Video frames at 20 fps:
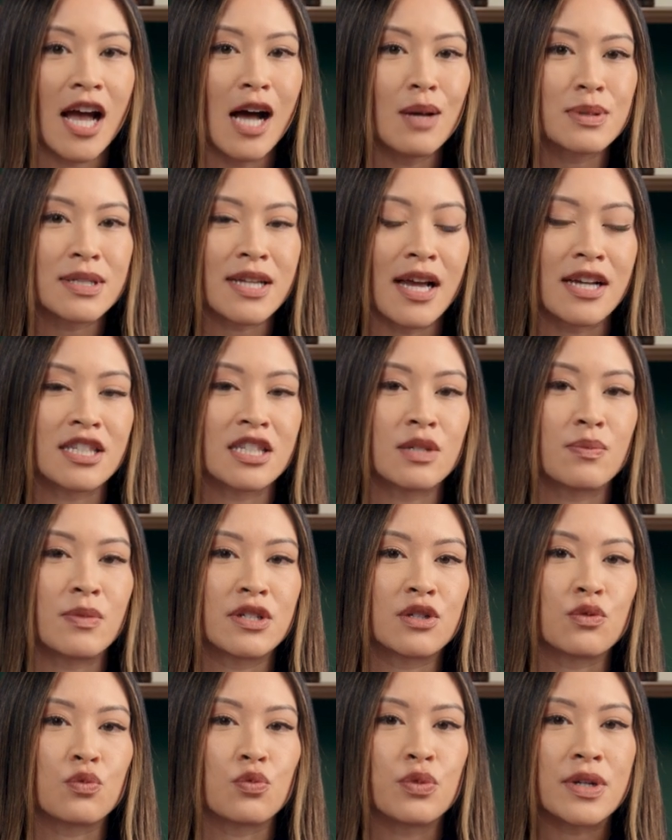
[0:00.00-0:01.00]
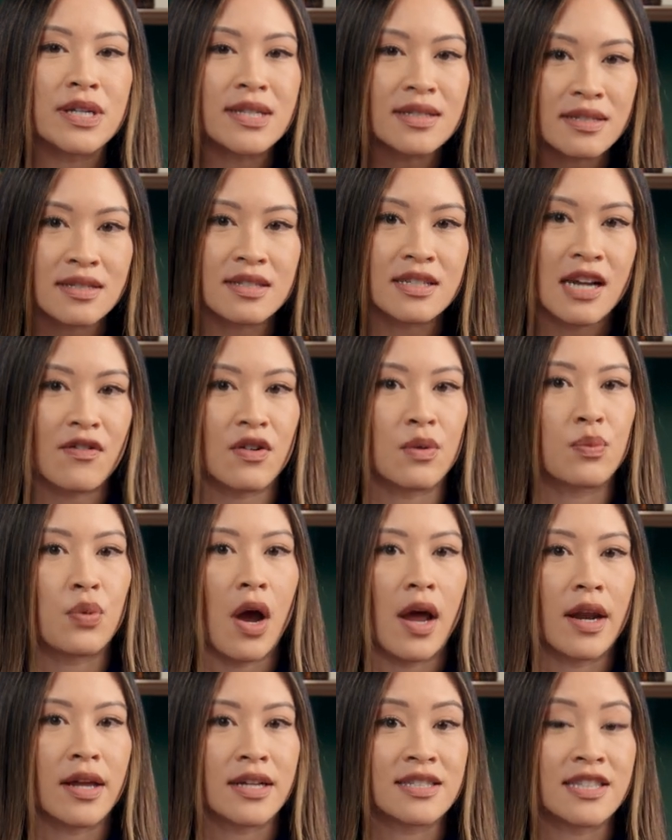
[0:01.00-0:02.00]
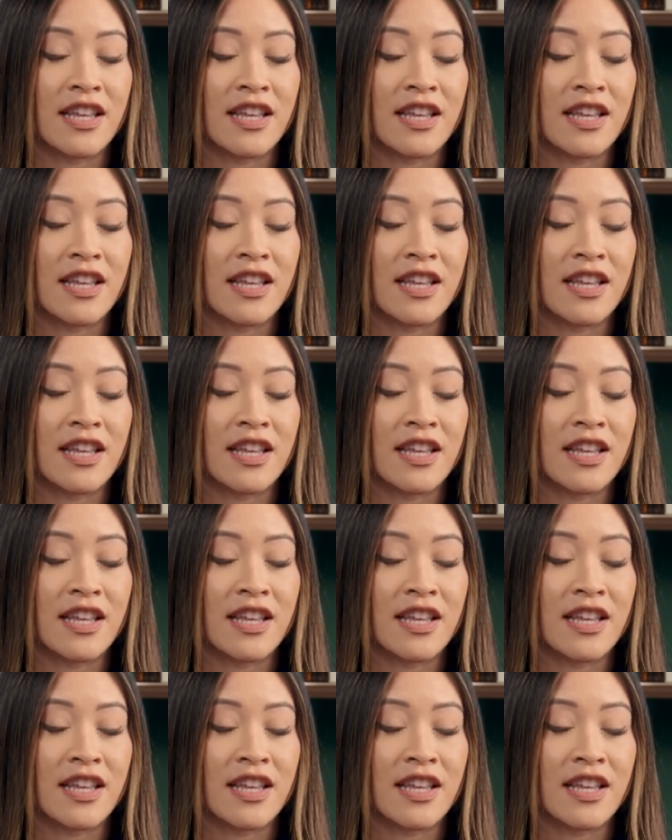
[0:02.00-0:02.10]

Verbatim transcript: helps customers rediscover products